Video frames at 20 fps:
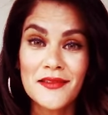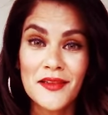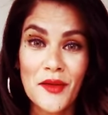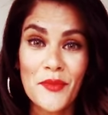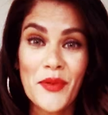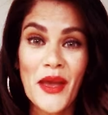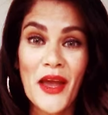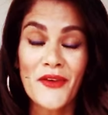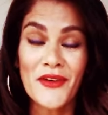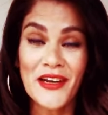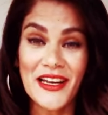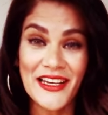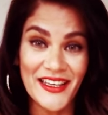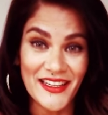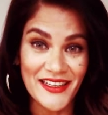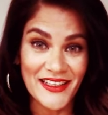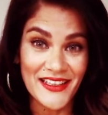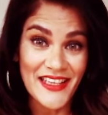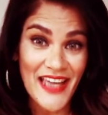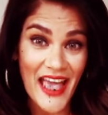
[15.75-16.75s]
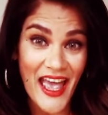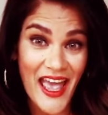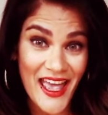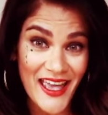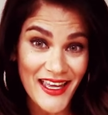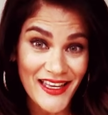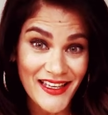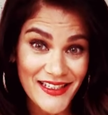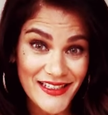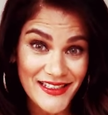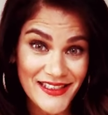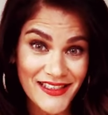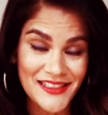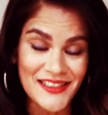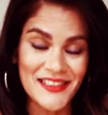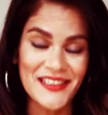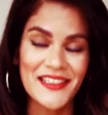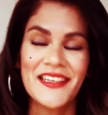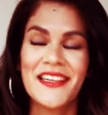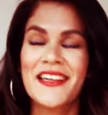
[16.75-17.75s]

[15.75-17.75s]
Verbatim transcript: apparently. Gangs.